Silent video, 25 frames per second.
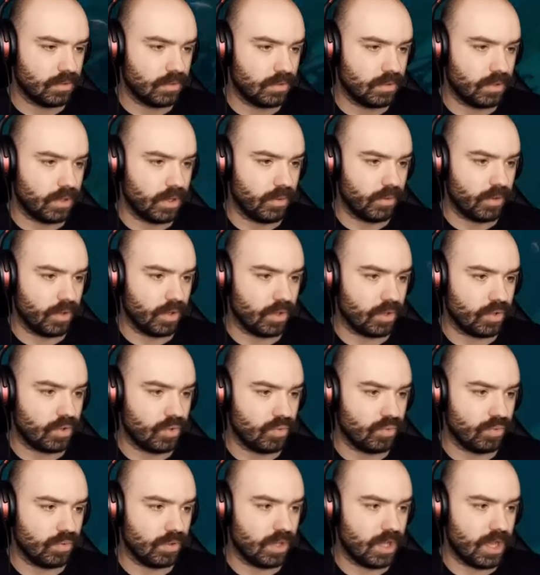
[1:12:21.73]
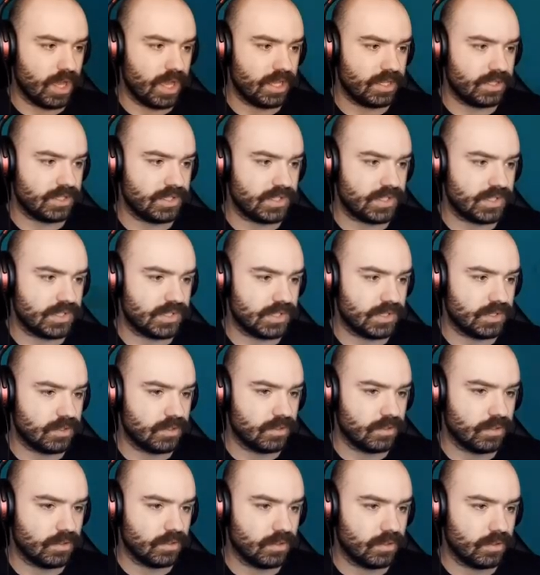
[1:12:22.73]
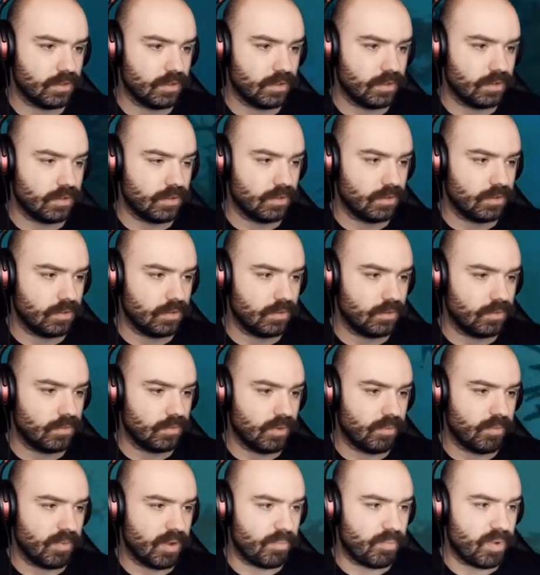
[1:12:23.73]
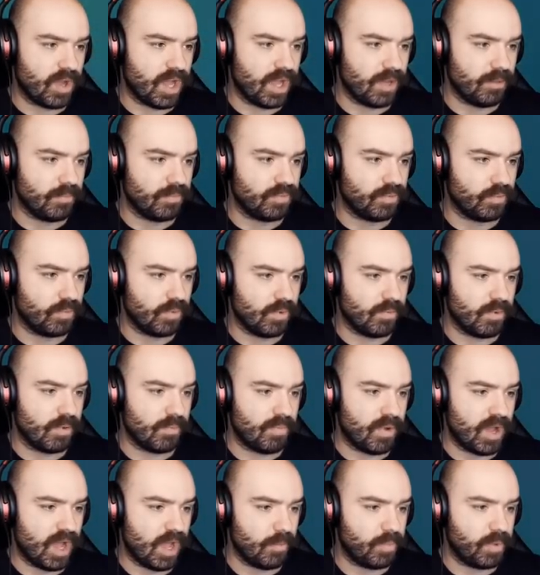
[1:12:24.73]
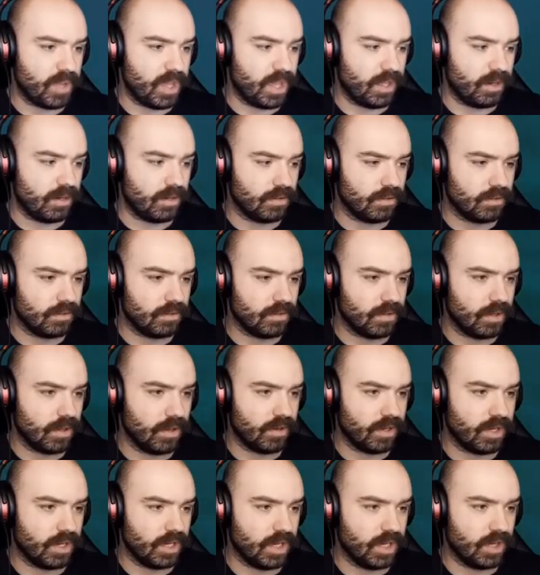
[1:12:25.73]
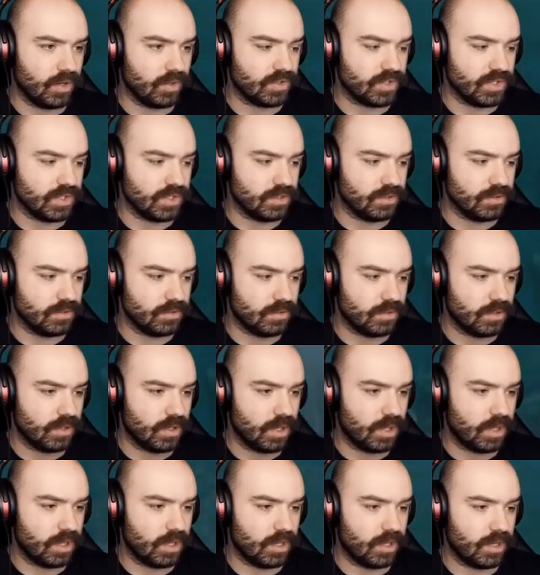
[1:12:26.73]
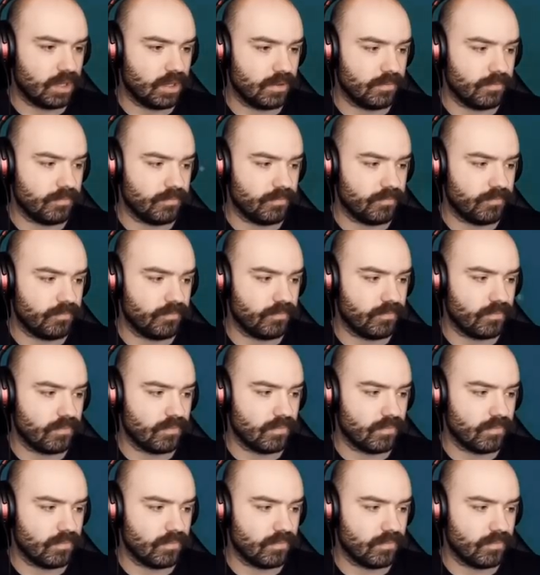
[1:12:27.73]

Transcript: Alright, we got cool lights. Where my pipe? Where my pipe at? I already need oxygen. Um...